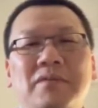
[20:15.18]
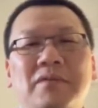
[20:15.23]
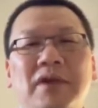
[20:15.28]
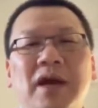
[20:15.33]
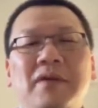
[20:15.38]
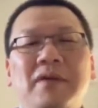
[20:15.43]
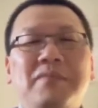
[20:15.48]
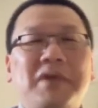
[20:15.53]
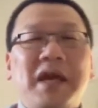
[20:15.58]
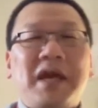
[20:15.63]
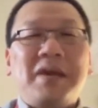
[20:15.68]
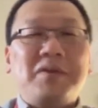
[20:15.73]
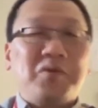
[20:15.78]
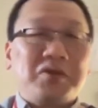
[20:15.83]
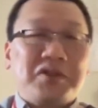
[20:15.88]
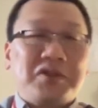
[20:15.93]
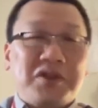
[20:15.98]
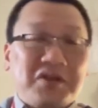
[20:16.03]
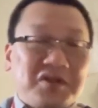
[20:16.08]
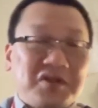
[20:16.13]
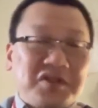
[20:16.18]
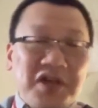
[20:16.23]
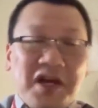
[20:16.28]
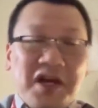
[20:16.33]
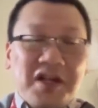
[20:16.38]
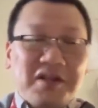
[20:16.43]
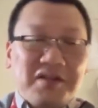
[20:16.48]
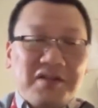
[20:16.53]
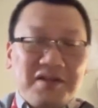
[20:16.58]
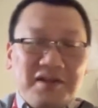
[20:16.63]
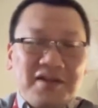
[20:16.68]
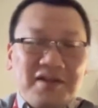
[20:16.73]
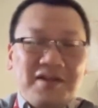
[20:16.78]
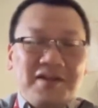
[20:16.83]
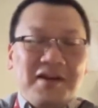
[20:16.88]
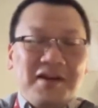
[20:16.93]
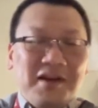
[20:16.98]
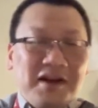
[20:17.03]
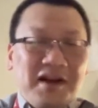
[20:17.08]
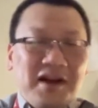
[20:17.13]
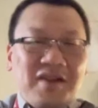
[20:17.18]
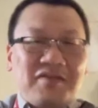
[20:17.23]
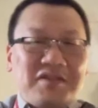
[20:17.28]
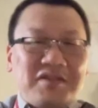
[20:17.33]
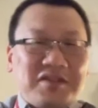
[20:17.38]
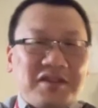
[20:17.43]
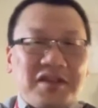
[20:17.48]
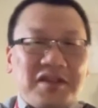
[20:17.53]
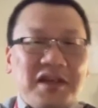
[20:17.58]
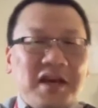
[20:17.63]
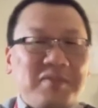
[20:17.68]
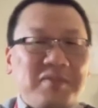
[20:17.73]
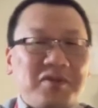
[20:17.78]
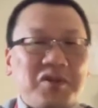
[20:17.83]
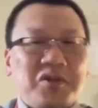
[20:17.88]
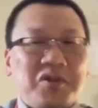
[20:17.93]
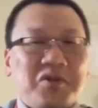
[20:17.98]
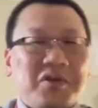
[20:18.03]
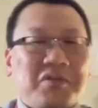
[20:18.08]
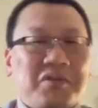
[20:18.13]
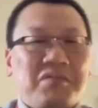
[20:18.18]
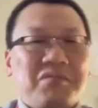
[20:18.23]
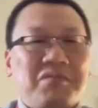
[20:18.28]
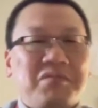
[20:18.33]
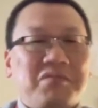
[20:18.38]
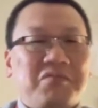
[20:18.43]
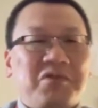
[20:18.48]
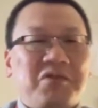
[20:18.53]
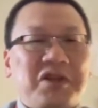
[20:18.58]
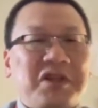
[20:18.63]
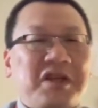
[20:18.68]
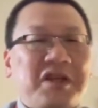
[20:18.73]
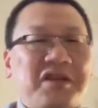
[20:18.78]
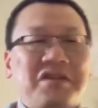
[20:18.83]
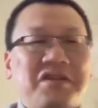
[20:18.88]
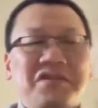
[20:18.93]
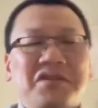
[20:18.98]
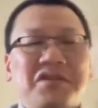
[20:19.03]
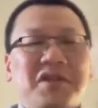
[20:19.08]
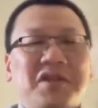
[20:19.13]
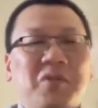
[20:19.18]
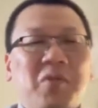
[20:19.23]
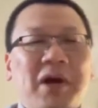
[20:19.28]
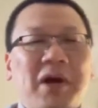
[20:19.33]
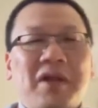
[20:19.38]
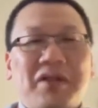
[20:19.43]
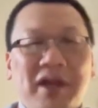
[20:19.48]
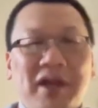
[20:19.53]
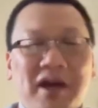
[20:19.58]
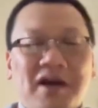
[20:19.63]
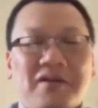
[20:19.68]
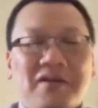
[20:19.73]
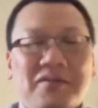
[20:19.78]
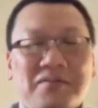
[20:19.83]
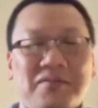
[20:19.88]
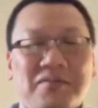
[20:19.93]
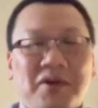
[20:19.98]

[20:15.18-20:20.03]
games will still sell. Obviously, games are doing ridiculously well now.